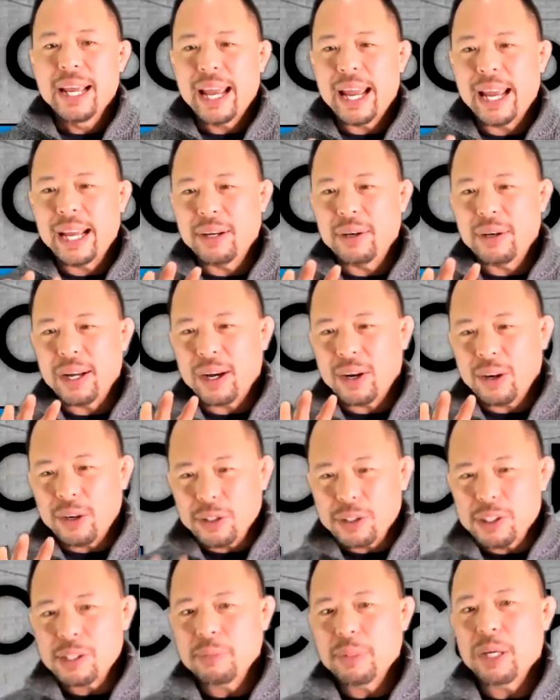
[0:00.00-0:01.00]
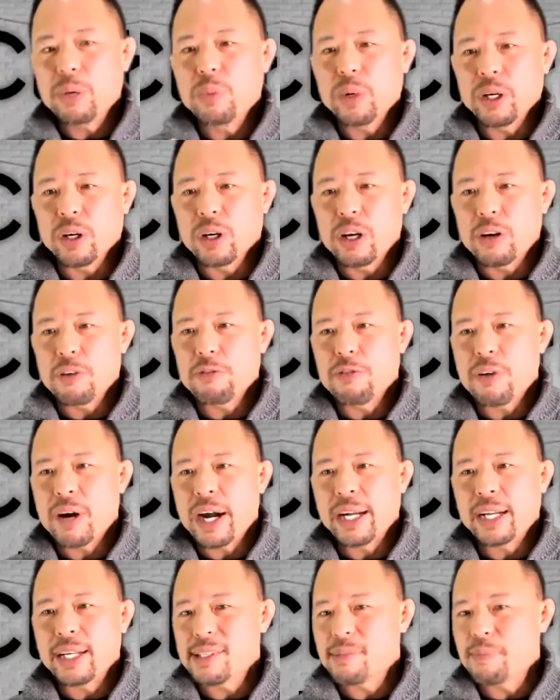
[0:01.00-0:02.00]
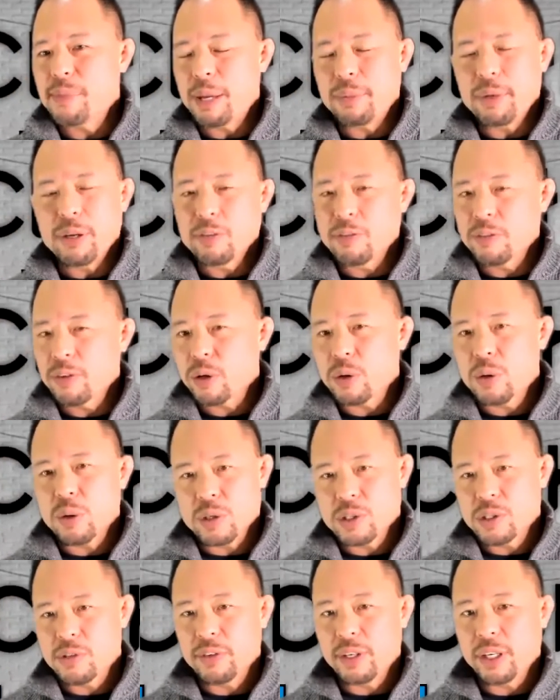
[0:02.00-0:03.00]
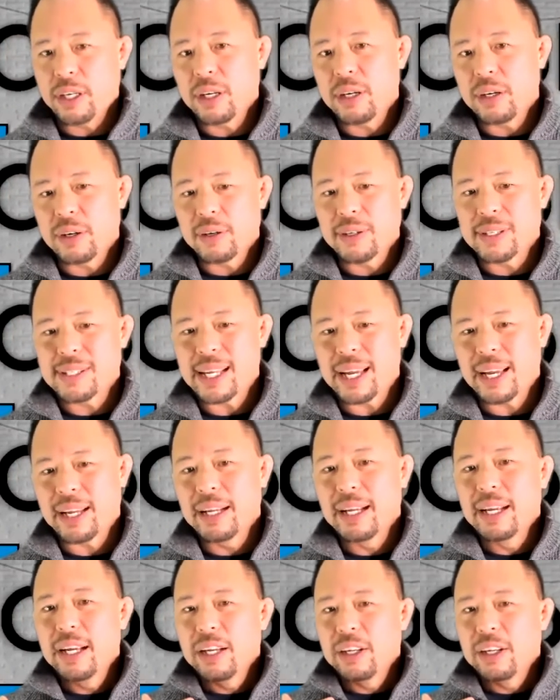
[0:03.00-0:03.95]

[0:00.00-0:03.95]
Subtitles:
And ultimately, what you're going to find is maybe over the course of a year is that